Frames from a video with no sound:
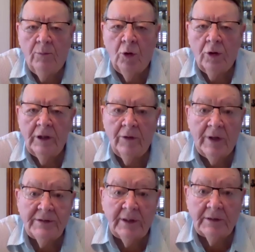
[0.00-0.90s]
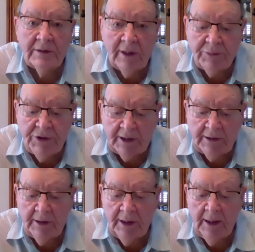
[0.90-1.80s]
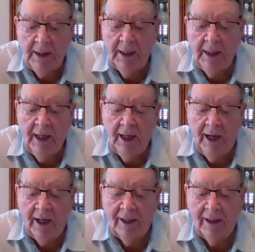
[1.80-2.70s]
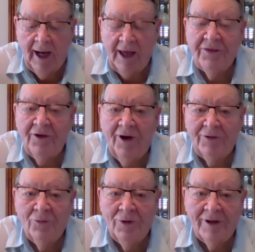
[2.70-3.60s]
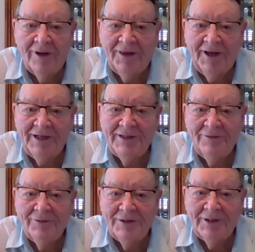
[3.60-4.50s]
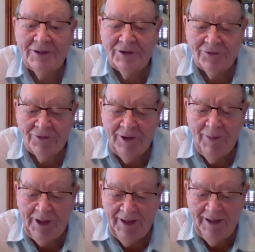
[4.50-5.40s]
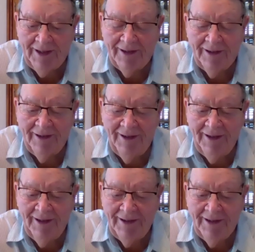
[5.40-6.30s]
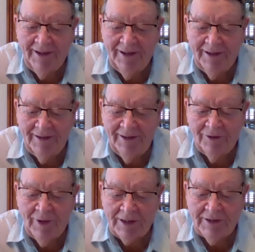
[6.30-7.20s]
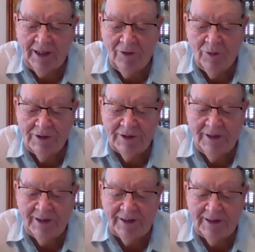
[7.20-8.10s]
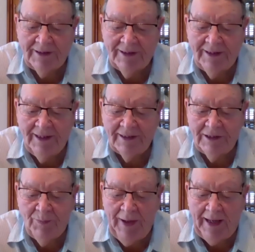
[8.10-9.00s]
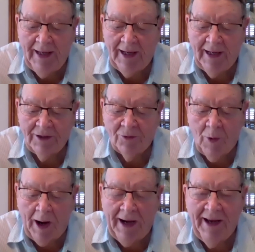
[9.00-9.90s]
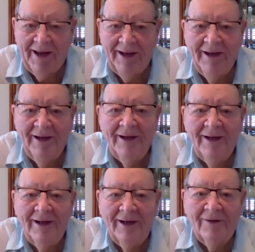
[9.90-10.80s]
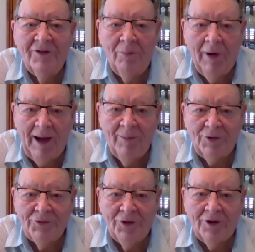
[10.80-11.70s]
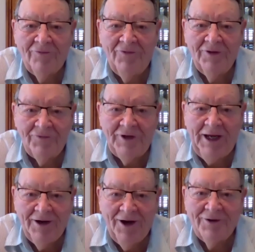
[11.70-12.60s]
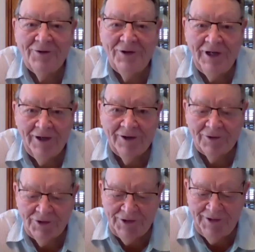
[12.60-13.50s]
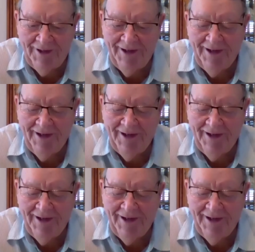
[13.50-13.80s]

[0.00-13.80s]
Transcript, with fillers: a more interesting subject. Uh, I thought one of the things that was extremely uh, uh, interesting was that the, the speaking and the writing of the Bible took 1,500 years.